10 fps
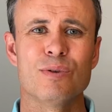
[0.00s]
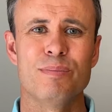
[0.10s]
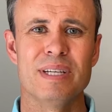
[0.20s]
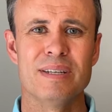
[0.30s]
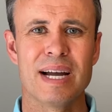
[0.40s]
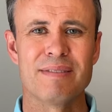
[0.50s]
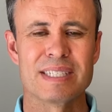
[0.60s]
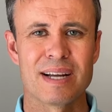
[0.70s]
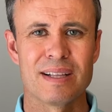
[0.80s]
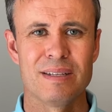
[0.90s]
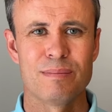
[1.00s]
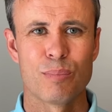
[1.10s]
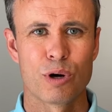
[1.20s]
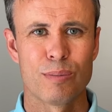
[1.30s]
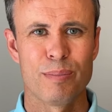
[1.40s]
it would be to have a silent,
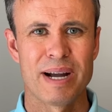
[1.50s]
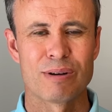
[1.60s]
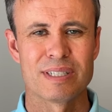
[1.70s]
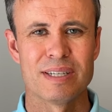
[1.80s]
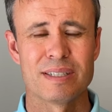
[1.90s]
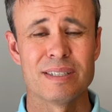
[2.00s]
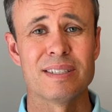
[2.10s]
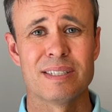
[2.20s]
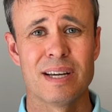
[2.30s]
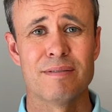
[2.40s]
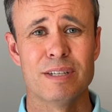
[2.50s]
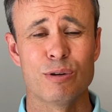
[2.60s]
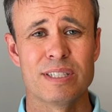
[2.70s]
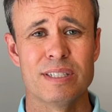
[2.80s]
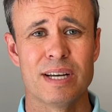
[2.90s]
portable power station instead of a
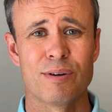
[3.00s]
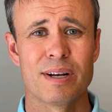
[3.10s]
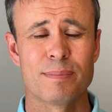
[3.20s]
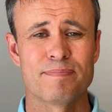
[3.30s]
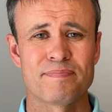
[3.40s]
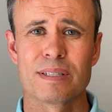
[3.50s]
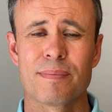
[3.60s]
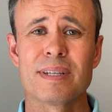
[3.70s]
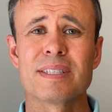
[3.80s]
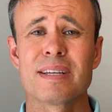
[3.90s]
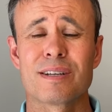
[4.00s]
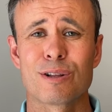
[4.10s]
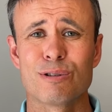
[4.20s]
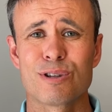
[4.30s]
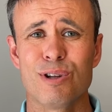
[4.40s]
noisy generator. Let's take a
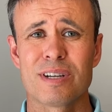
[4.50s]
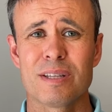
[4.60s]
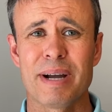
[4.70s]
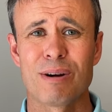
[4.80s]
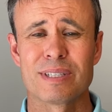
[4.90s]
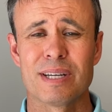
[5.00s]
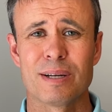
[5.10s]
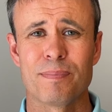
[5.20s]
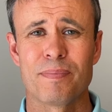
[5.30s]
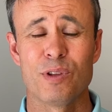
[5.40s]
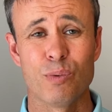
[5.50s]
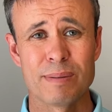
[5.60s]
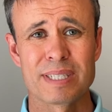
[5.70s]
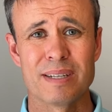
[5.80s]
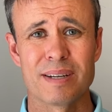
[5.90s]
closer look at the power setup. The
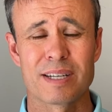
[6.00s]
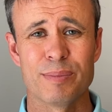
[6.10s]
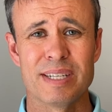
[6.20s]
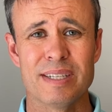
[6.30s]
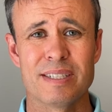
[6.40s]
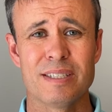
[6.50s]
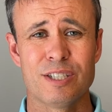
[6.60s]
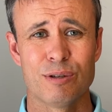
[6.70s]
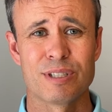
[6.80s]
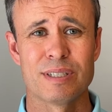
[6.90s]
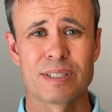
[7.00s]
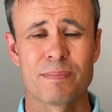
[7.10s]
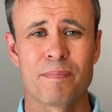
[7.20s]
website documentation shows this.